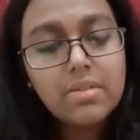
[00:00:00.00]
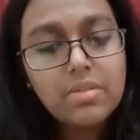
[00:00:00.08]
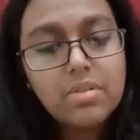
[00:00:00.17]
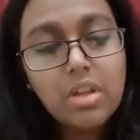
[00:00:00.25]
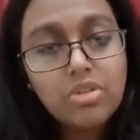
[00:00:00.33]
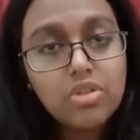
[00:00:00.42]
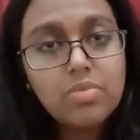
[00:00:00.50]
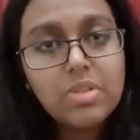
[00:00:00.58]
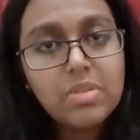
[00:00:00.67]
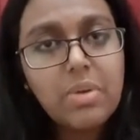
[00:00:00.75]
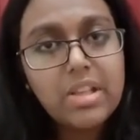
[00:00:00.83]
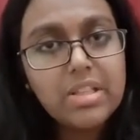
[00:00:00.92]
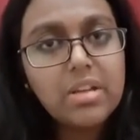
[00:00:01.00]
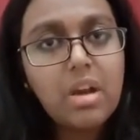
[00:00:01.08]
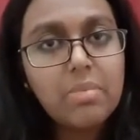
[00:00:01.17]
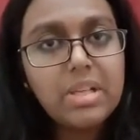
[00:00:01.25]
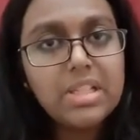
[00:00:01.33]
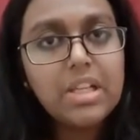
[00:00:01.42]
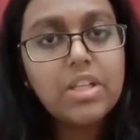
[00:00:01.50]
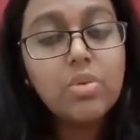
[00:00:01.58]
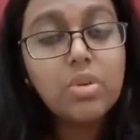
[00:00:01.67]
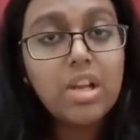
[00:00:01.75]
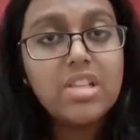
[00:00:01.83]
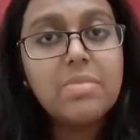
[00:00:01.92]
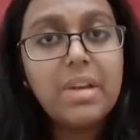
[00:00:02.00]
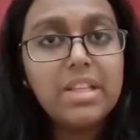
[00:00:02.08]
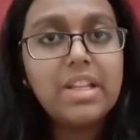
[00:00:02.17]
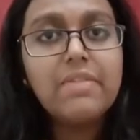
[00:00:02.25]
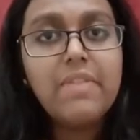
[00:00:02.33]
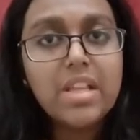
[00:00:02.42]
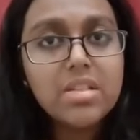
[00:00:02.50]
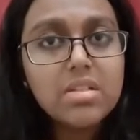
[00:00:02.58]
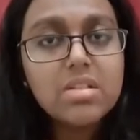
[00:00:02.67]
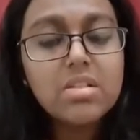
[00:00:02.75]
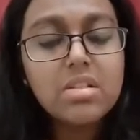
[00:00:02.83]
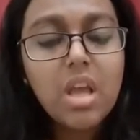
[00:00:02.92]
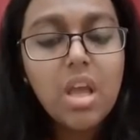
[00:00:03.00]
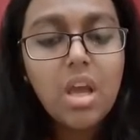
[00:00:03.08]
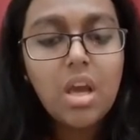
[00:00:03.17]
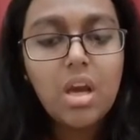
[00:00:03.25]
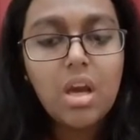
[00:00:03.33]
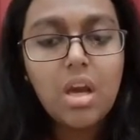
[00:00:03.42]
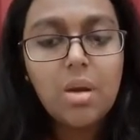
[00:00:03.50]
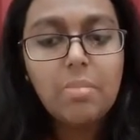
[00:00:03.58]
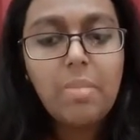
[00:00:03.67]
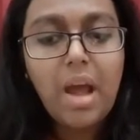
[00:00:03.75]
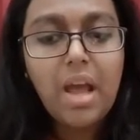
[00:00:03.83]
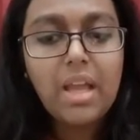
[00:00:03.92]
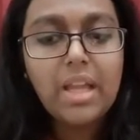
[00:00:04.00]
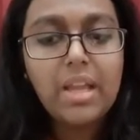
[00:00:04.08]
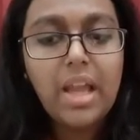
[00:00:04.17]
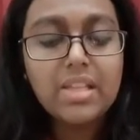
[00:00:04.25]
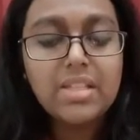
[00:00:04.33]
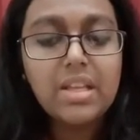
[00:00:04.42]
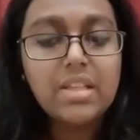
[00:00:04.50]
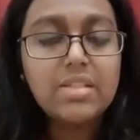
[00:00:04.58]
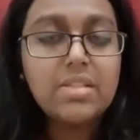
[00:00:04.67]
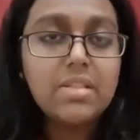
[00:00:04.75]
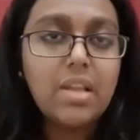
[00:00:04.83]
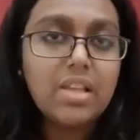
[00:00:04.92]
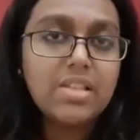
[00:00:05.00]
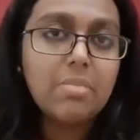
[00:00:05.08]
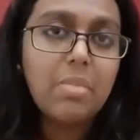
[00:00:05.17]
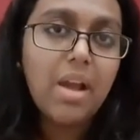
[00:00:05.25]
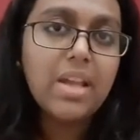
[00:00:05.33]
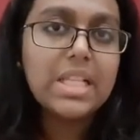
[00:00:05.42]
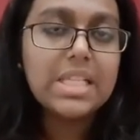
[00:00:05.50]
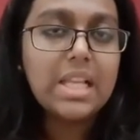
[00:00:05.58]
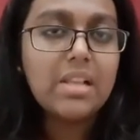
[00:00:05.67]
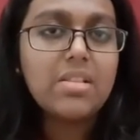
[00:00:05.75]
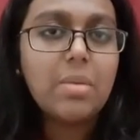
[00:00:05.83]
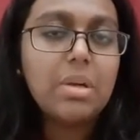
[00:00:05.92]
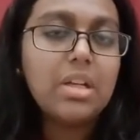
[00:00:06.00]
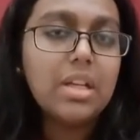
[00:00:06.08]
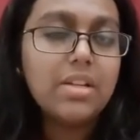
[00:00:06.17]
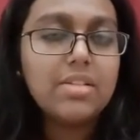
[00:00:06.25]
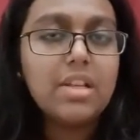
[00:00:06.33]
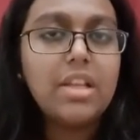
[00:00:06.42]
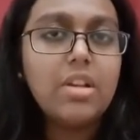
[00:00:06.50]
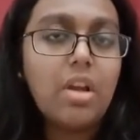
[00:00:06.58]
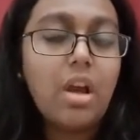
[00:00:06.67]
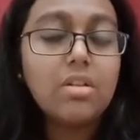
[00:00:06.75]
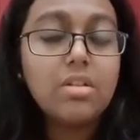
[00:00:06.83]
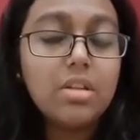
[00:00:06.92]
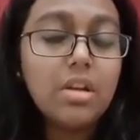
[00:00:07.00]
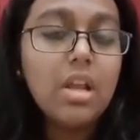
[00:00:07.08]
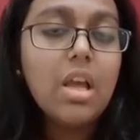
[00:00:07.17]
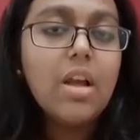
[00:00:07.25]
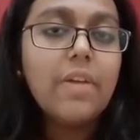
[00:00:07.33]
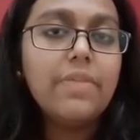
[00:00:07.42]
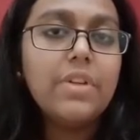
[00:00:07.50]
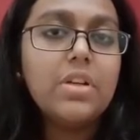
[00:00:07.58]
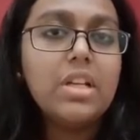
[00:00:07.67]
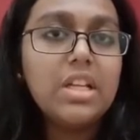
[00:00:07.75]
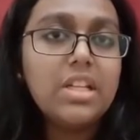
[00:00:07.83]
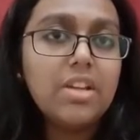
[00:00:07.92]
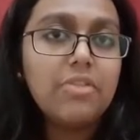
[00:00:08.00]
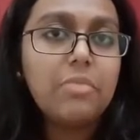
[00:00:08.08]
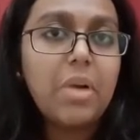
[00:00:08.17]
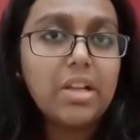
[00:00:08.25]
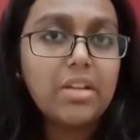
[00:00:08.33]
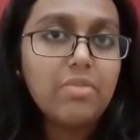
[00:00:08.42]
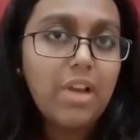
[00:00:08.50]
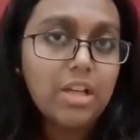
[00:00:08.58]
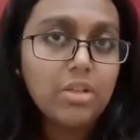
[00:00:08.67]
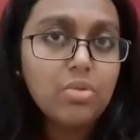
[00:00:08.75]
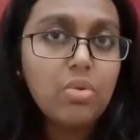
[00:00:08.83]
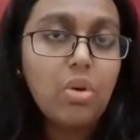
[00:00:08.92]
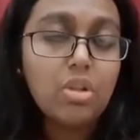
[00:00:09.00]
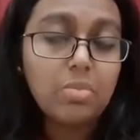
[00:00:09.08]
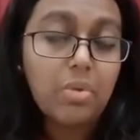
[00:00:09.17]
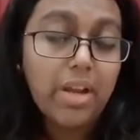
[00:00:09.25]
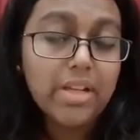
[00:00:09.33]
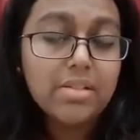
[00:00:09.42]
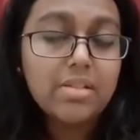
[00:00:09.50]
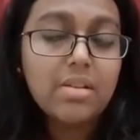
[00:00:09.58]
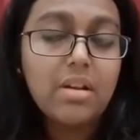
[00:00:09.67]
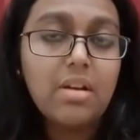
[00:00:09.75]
such mispricing are basically utilized by the investors as they buy and sell simultaneously until the ETF market value or the price